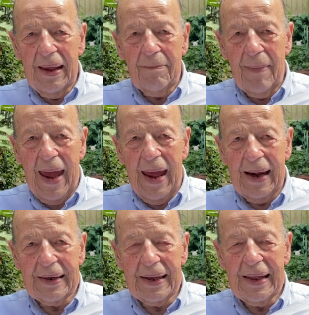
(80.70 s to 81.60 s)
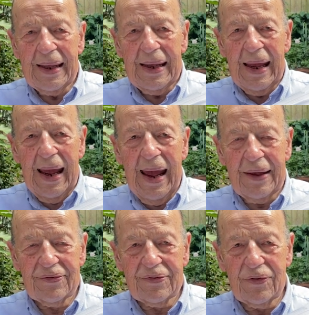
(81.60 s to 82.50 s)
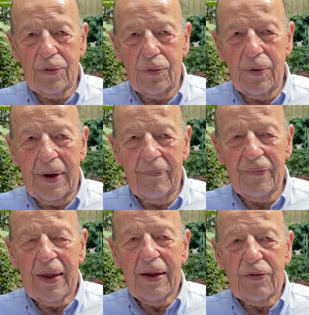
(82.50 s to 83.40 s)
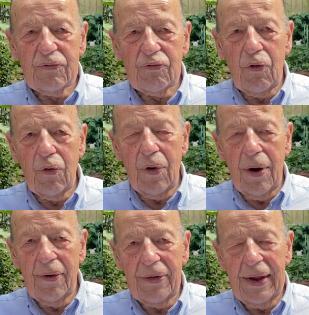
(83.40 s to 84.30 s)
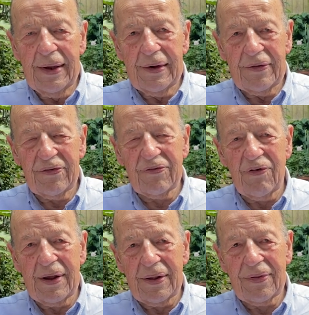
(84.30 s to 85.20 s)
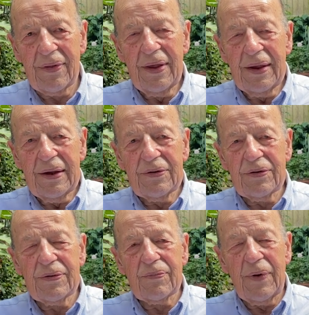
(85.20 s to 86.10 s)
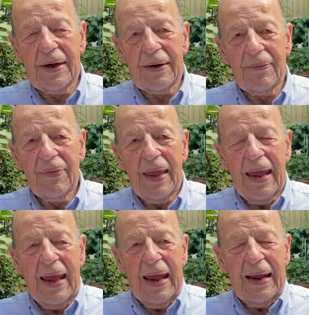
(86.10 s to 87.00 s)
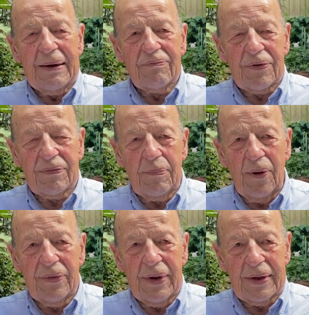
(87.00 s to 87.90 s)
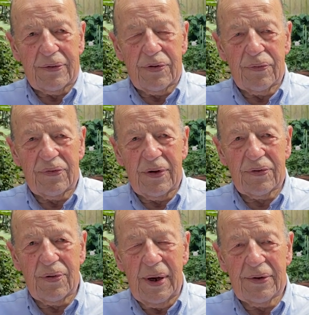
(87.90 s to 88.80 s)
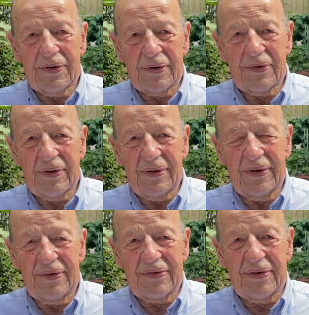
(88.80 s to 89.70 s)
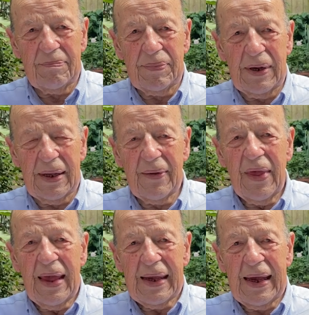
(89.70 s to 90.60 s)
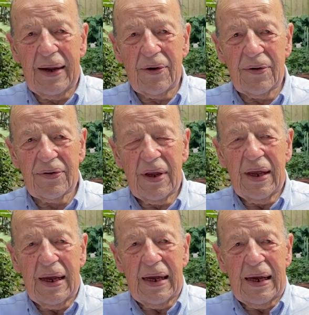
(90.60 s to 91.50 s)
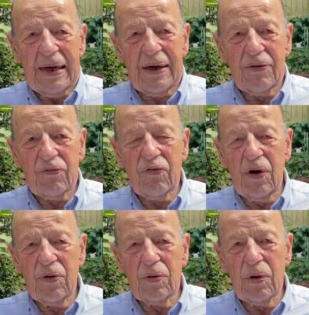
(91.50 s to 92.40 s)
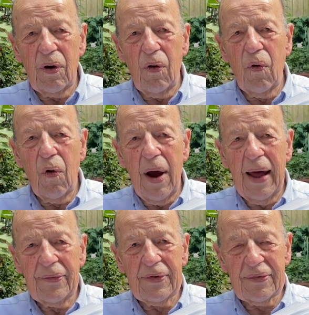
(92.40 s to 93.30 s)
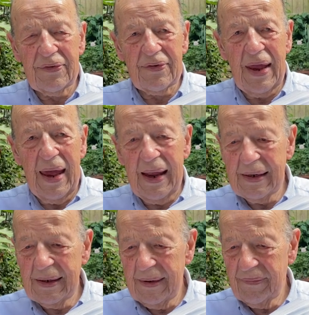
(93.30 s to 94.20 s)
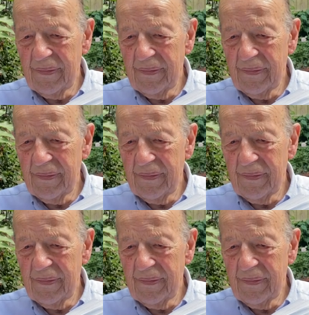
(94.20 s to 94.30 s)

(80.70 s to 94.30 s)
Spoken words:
man has to draw on inner strength when responding to situations that he simply cannot control or understand.